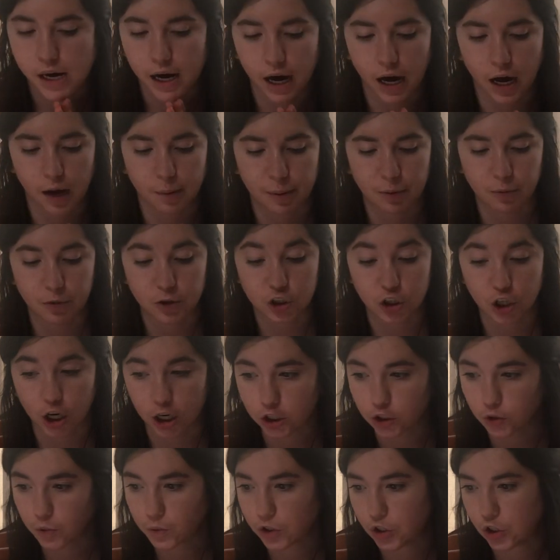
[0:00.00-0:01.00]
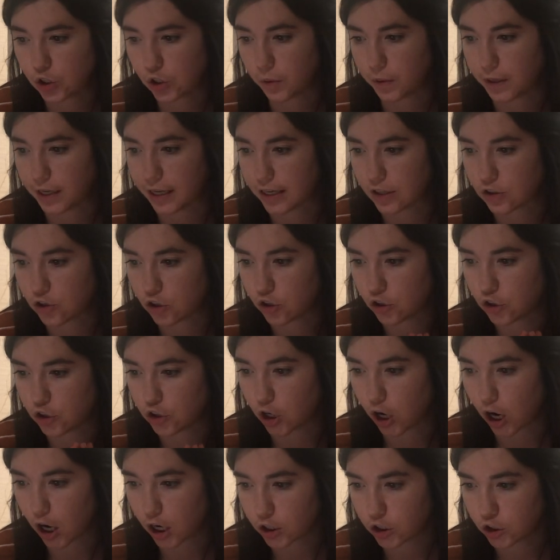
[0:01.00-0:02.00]
Um, and what Joshua's doing is
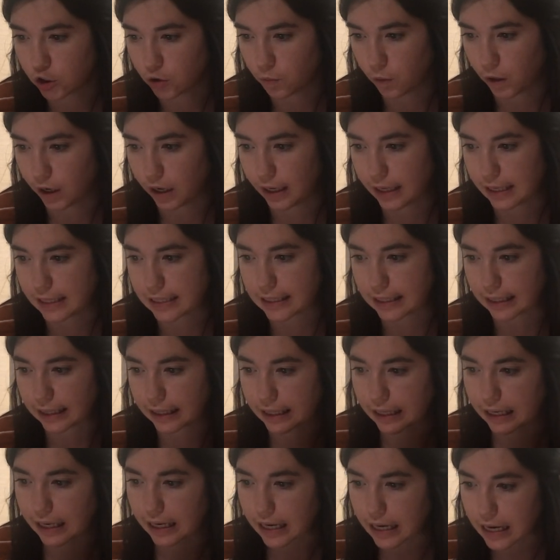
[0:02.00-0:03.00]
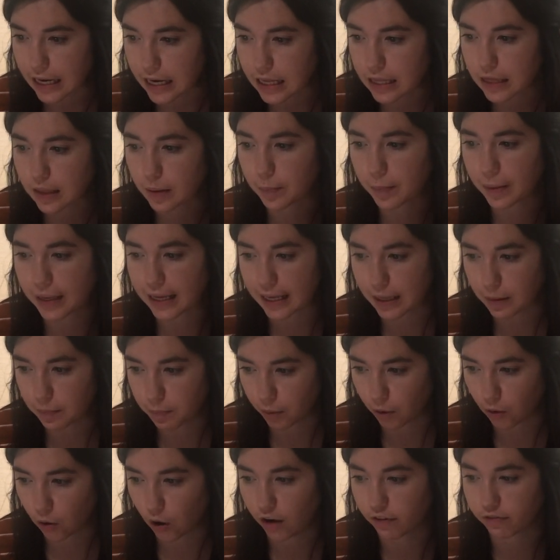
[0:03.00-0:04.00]
Joshua is leading the
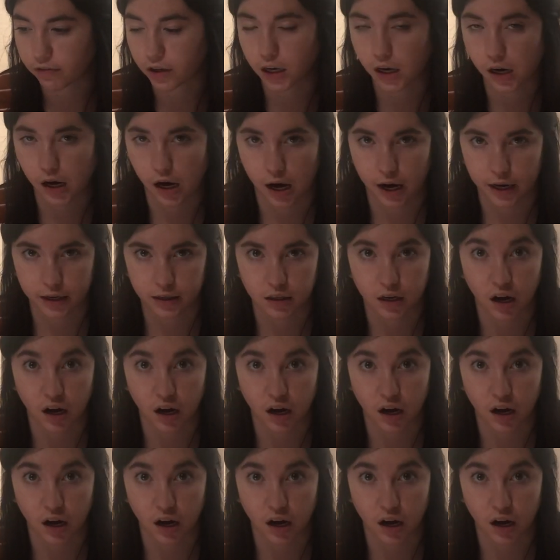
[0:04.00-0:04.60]
people of God,